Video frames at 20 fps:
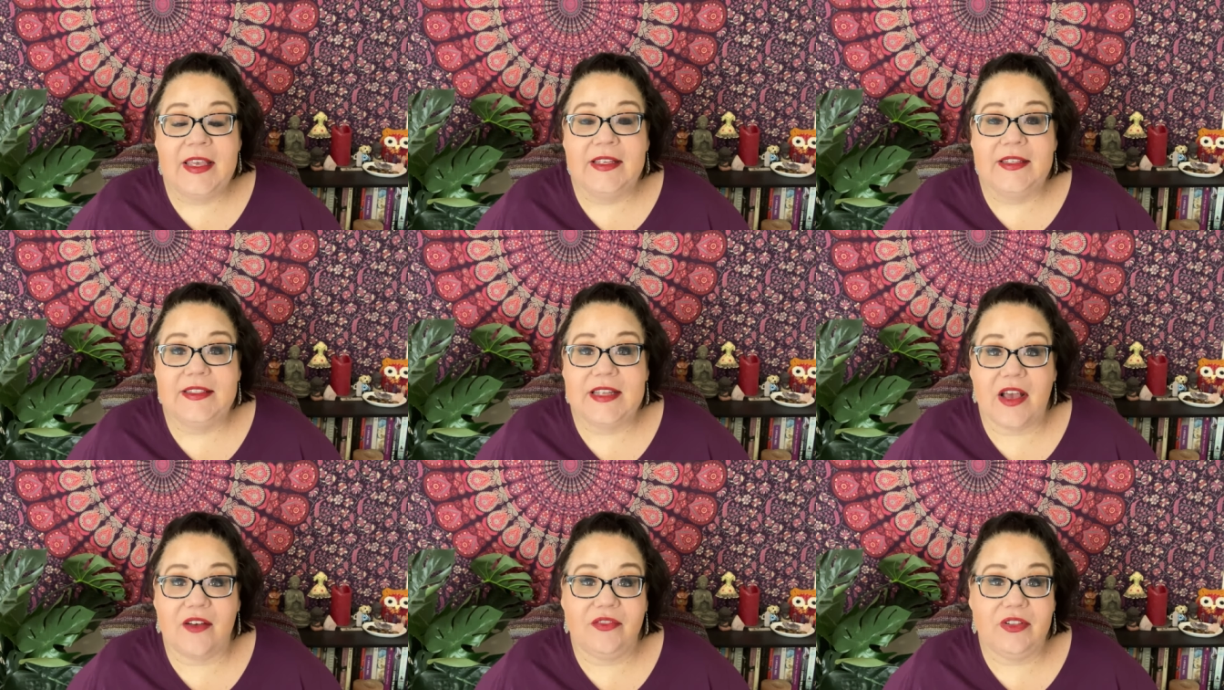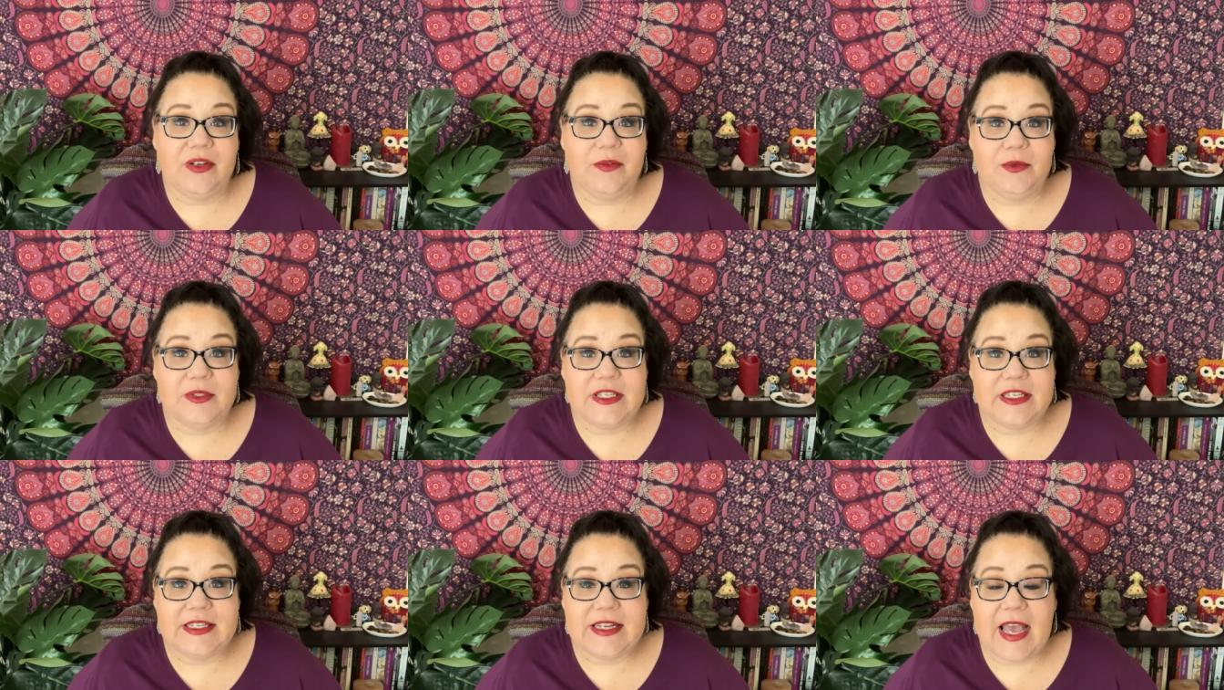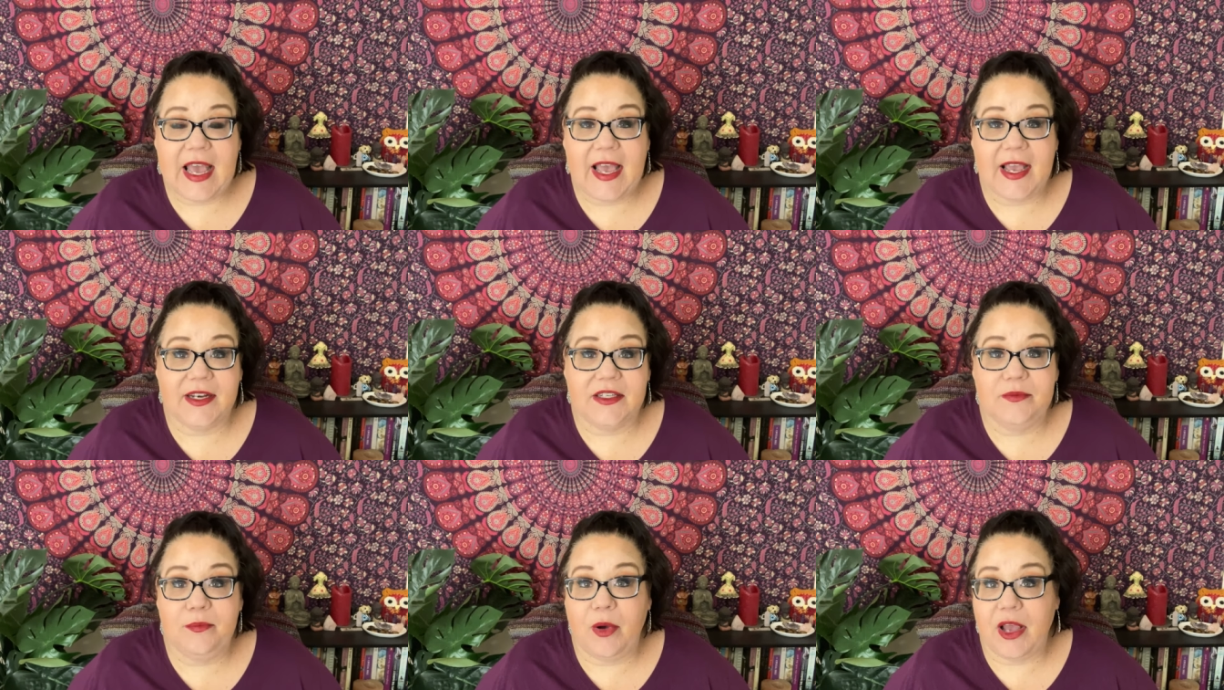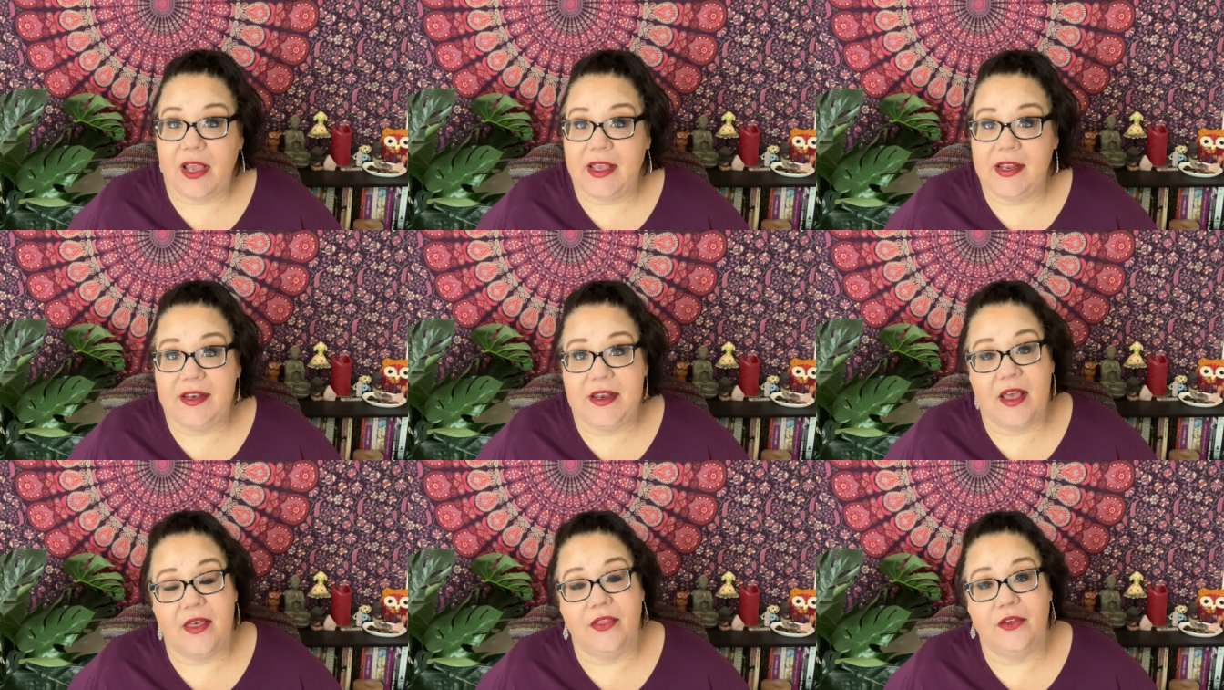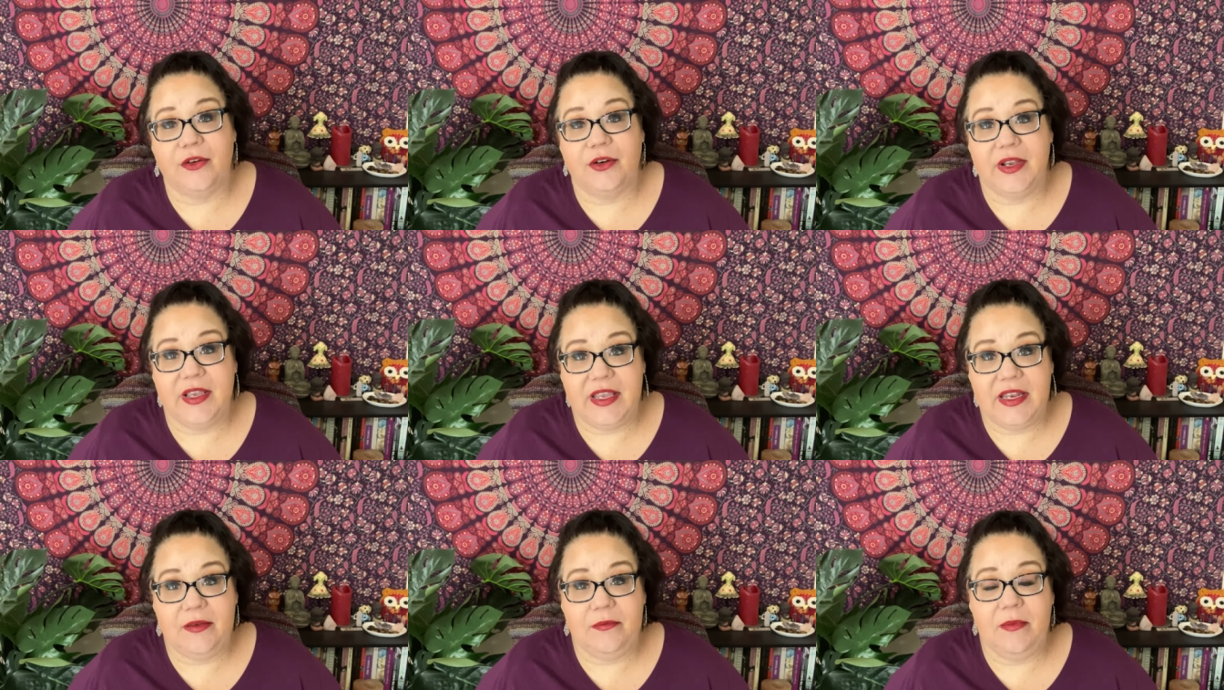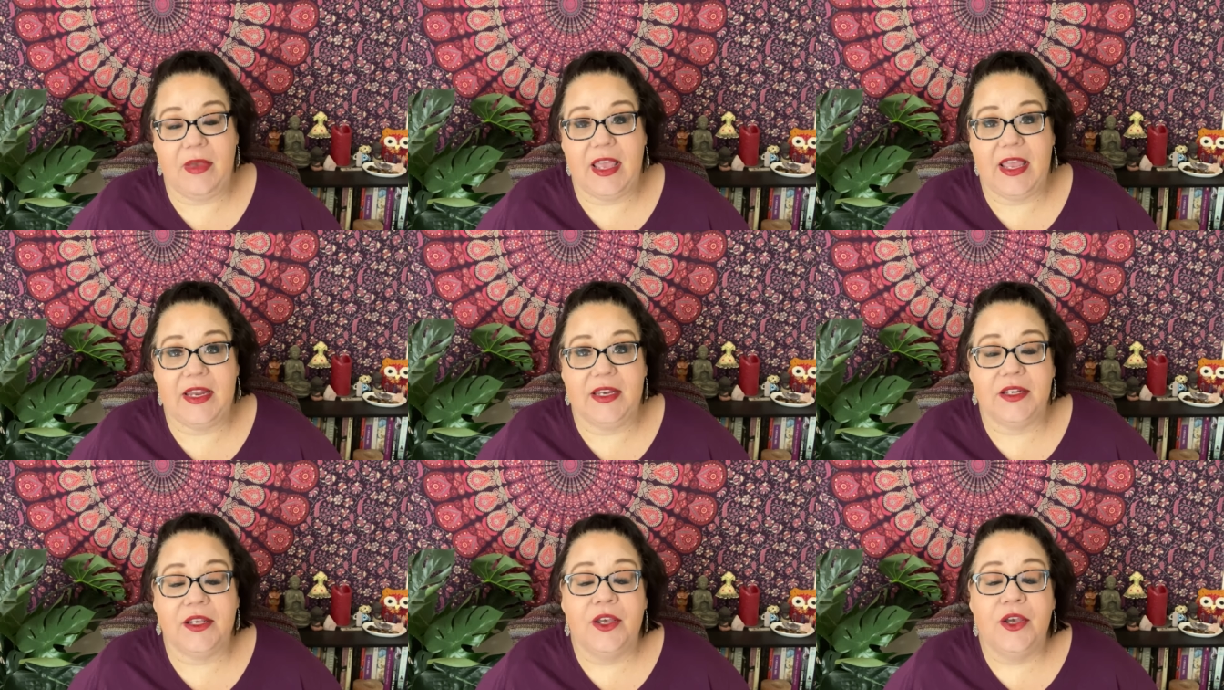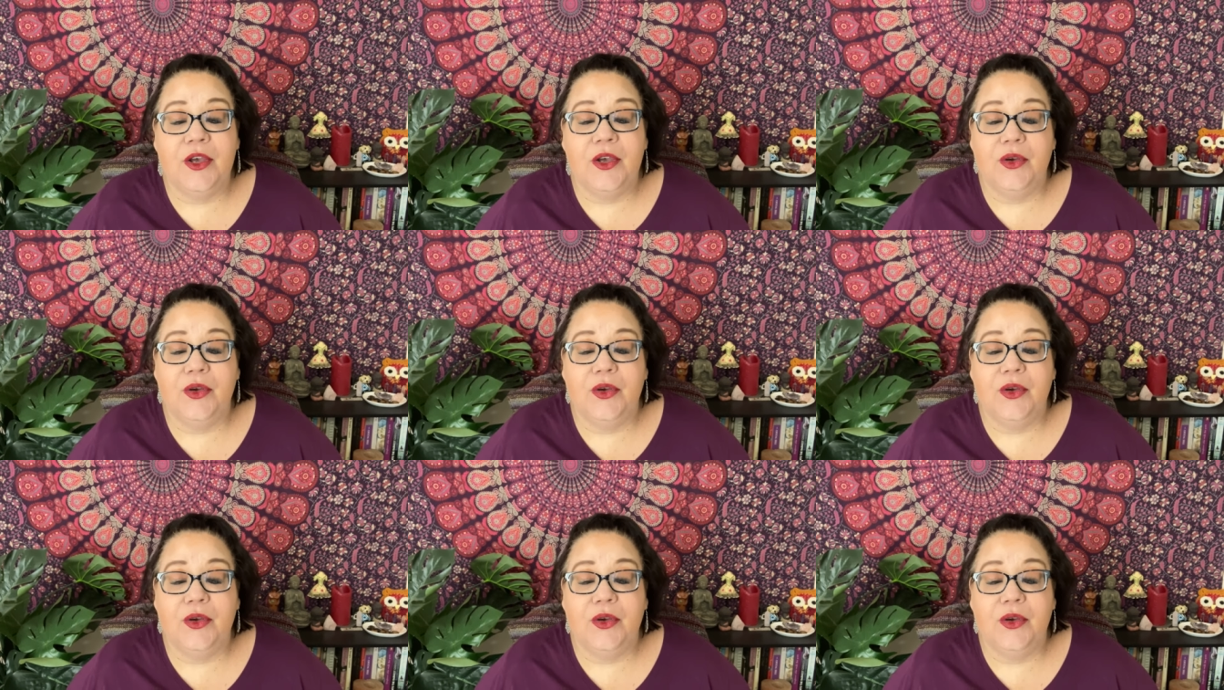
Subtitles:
Devlin was attacked by another inmate